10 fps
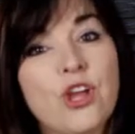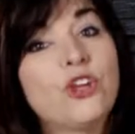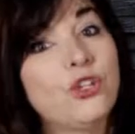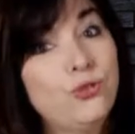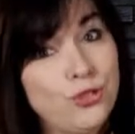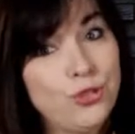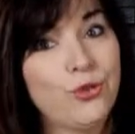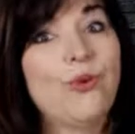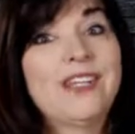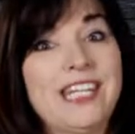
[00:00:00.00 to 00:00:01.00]
You
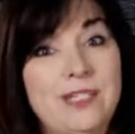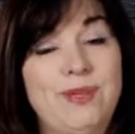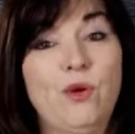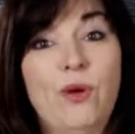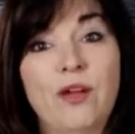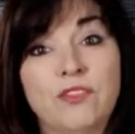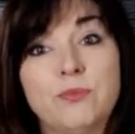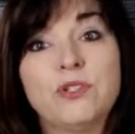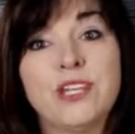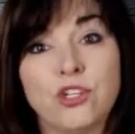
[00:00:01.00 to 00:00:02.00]
do need to be aware of the
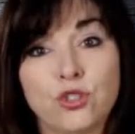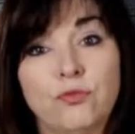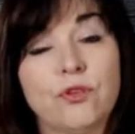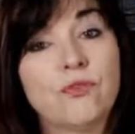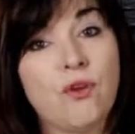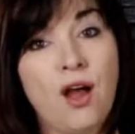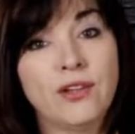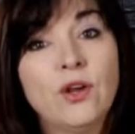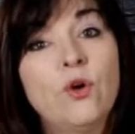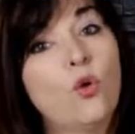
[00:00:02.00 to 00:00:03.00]
potential for
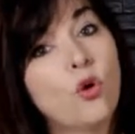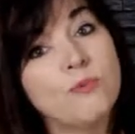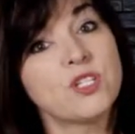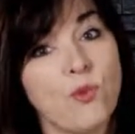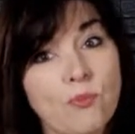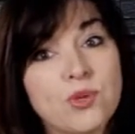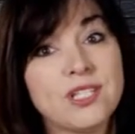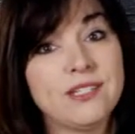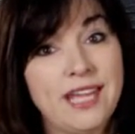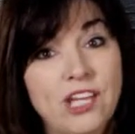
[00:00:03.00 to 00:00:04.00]
fraud or
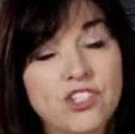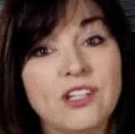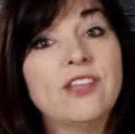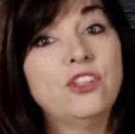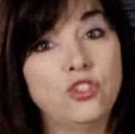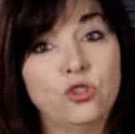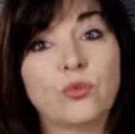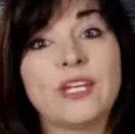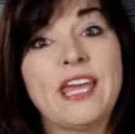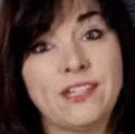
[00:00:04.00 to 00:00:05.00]
misrepresentation in the
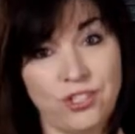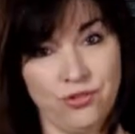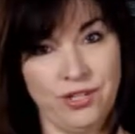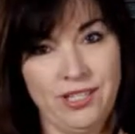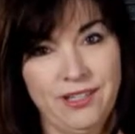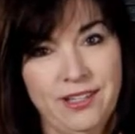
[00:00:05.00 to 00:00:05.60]
jewelry industry.